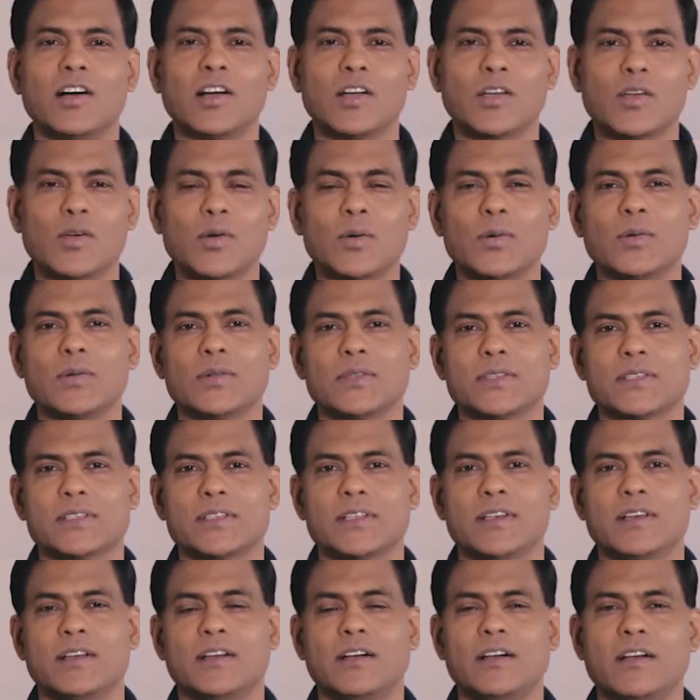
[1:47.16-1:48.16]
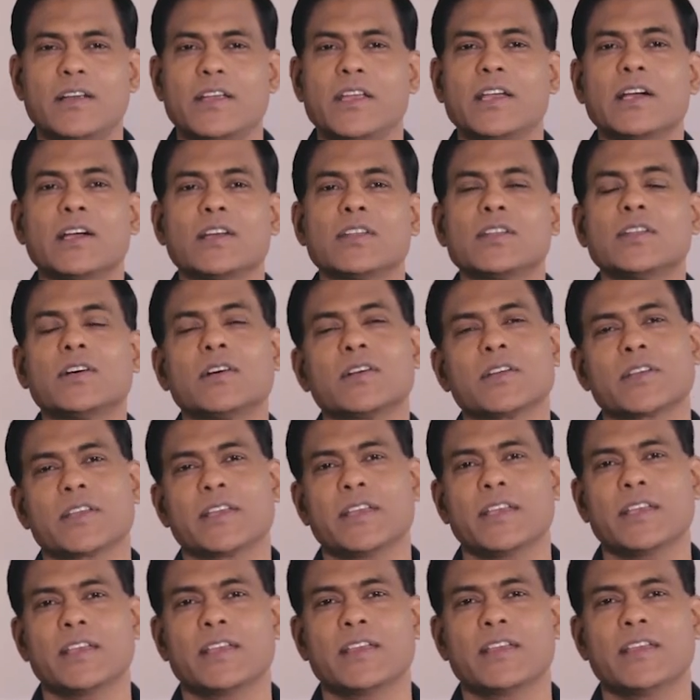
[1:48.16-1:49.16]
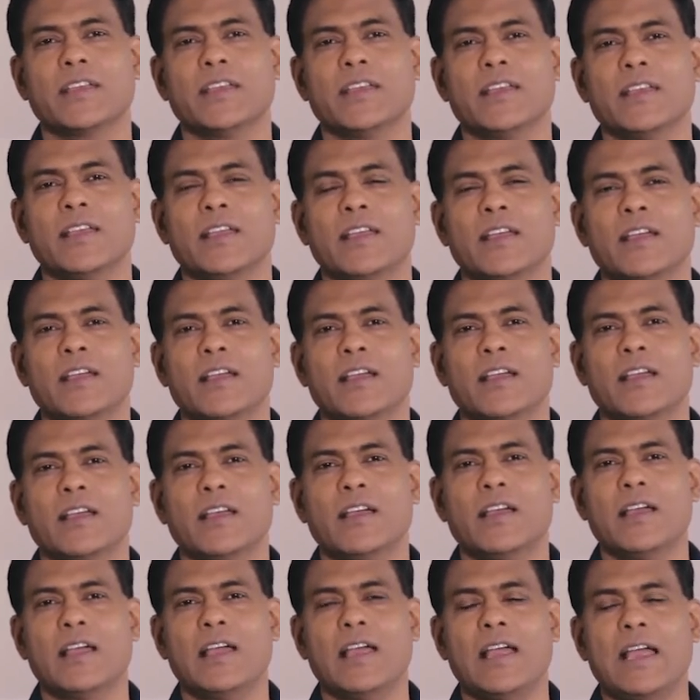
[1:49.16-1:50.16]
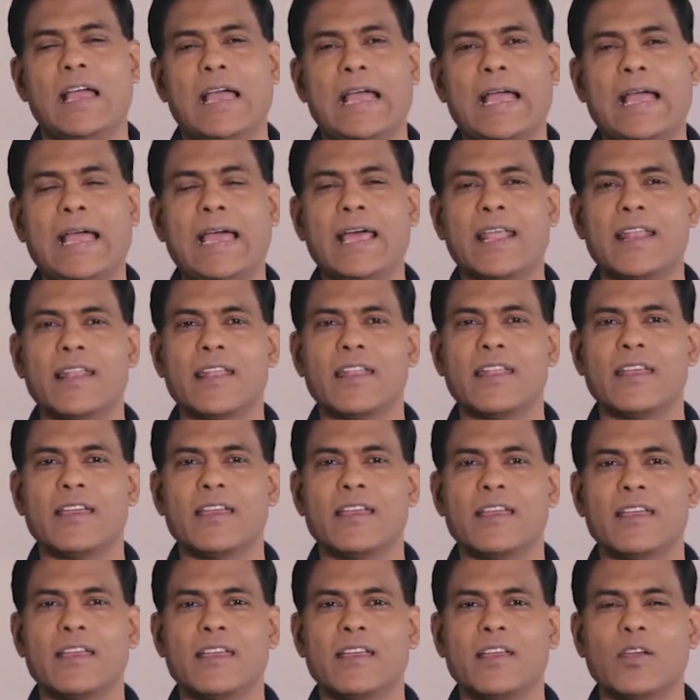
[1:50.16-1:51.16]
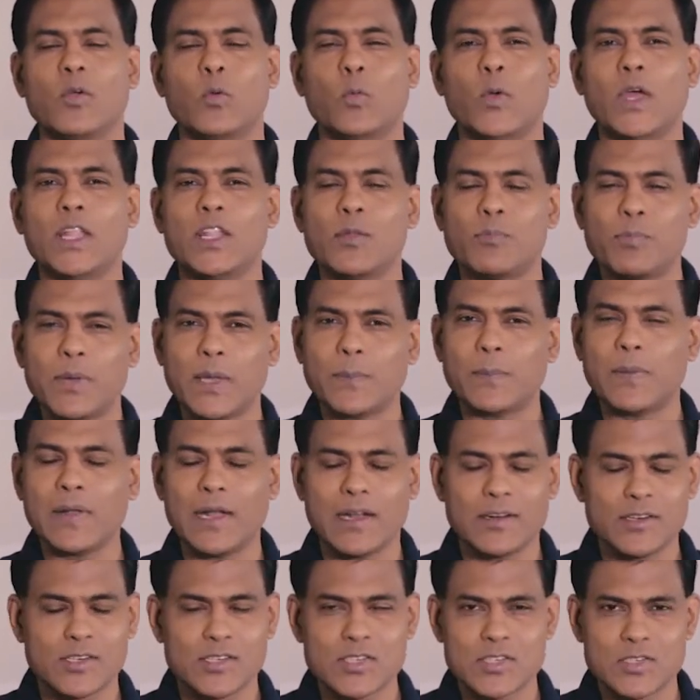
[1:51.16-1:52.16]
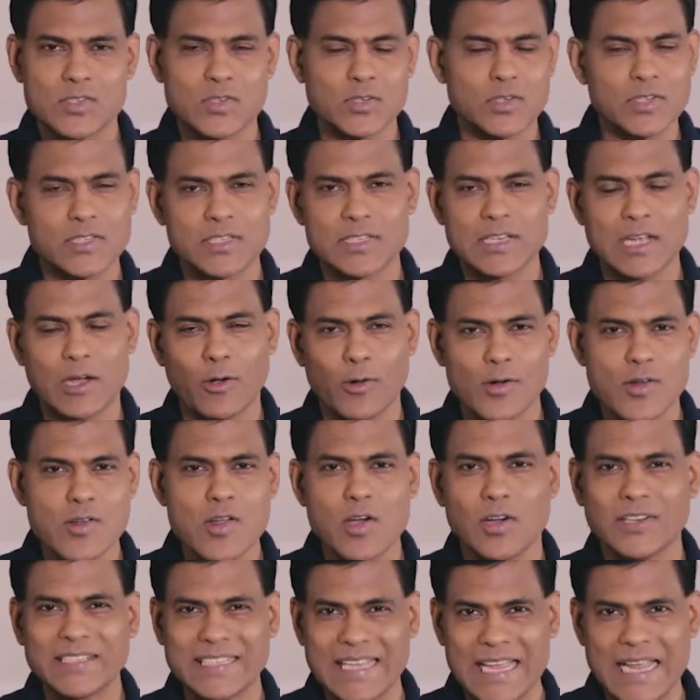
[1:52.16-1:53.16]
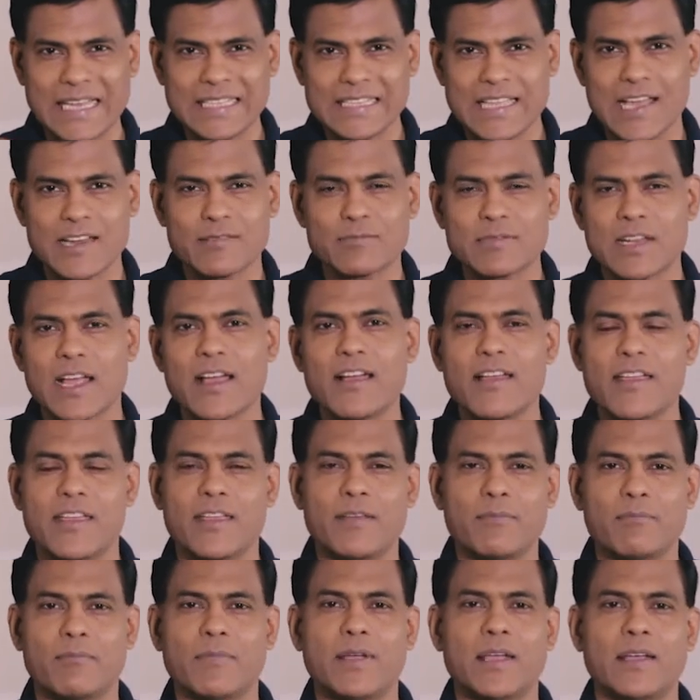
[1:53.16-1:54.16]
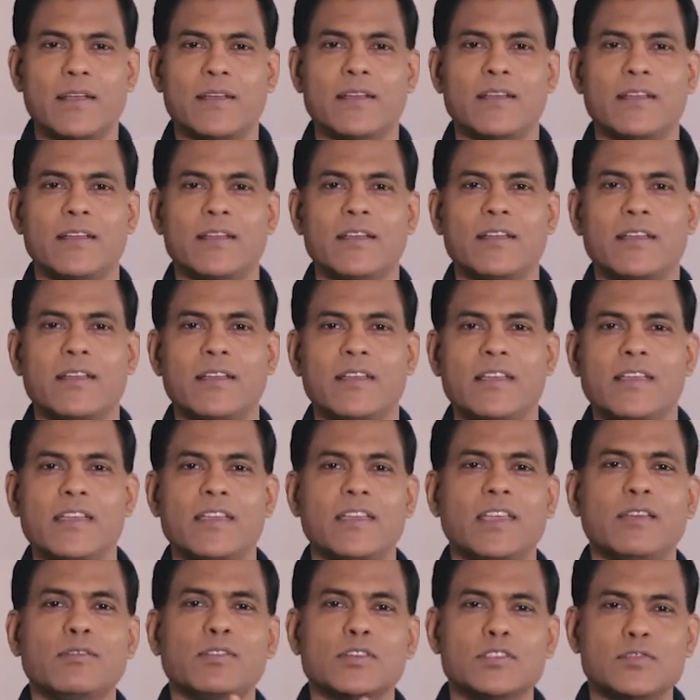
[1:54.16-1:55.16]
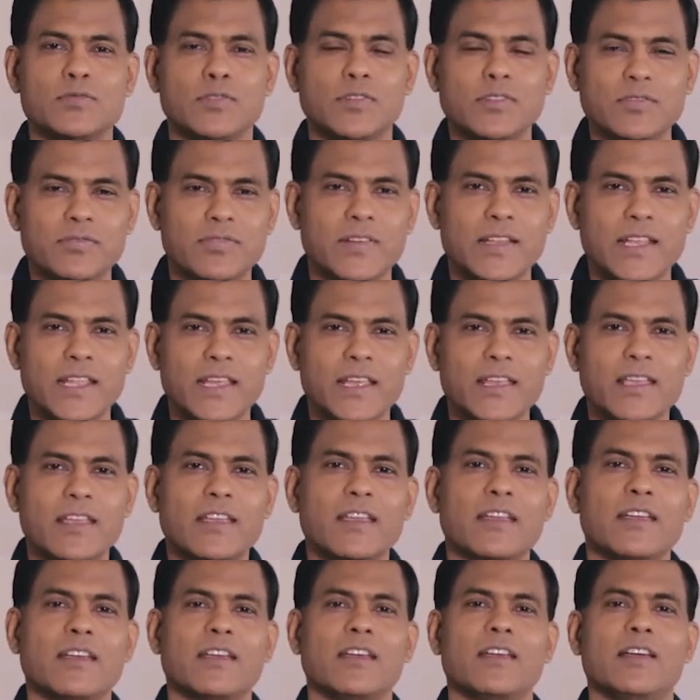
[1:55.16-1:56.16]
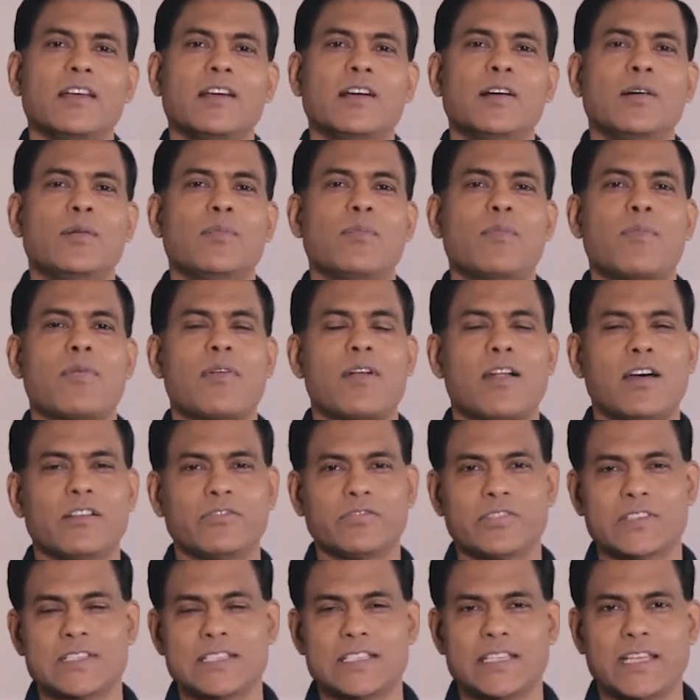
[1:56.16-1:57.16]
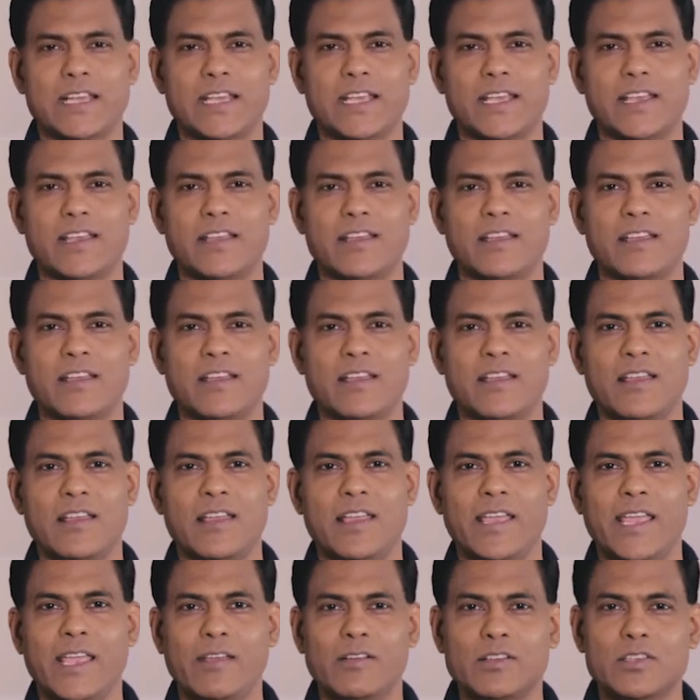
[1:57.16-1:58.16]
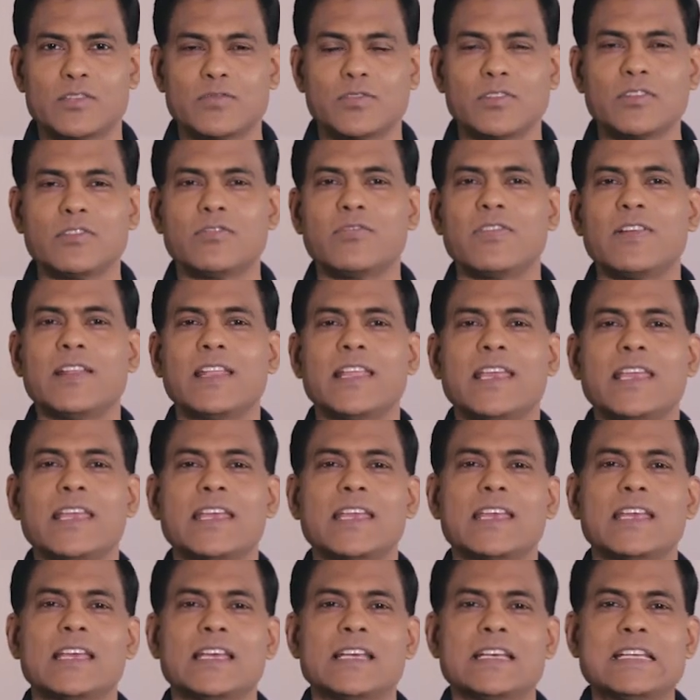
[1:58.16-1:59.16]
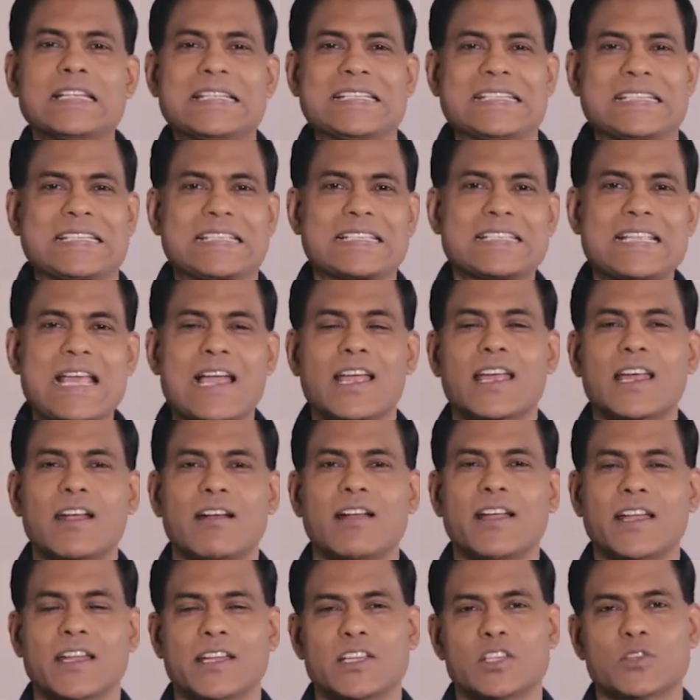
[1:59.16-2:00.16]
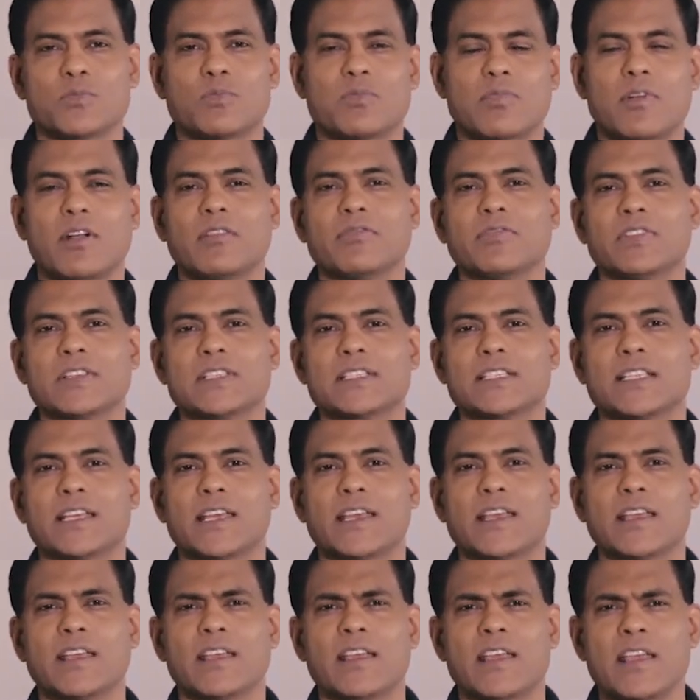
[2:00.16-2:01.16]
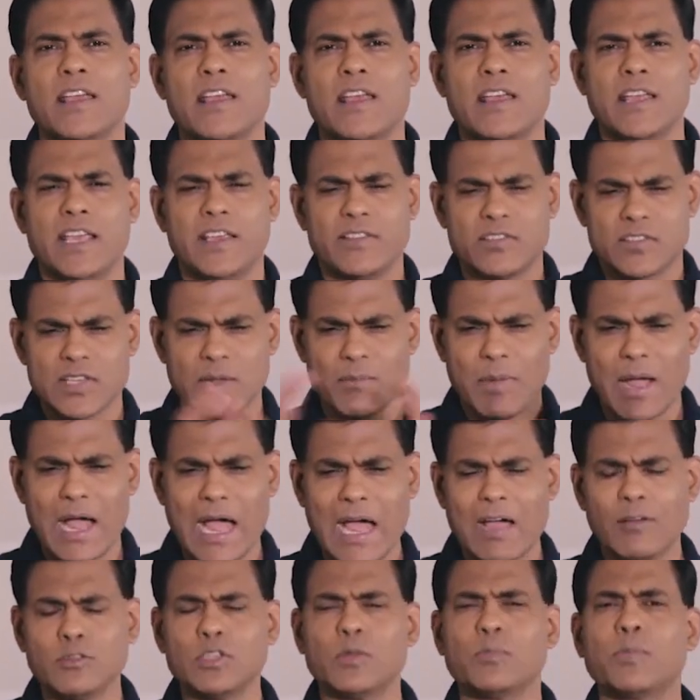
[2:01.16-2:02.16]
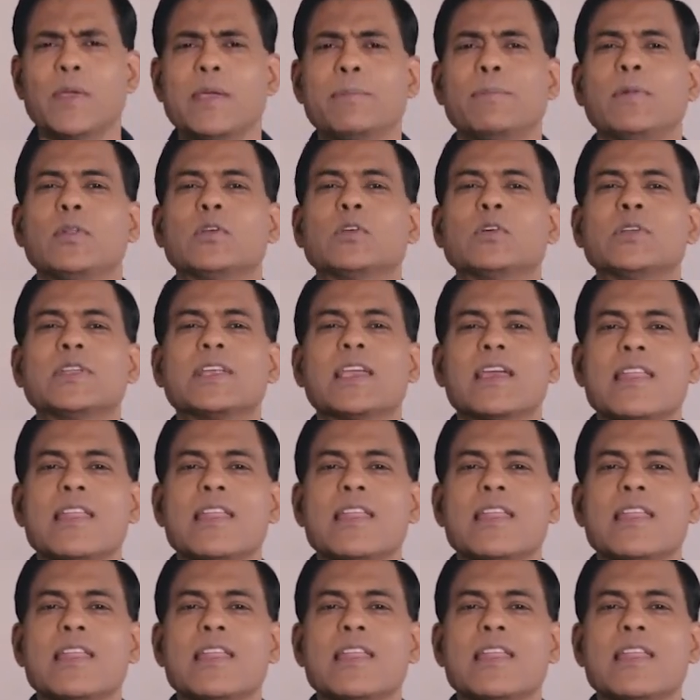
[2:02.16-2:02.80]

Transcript: a colt, a young donkey. And whether people understood it or not at that time, he was fulfilling prophecy. He was fulfilling Zechariah's prophecy. If somehow the people could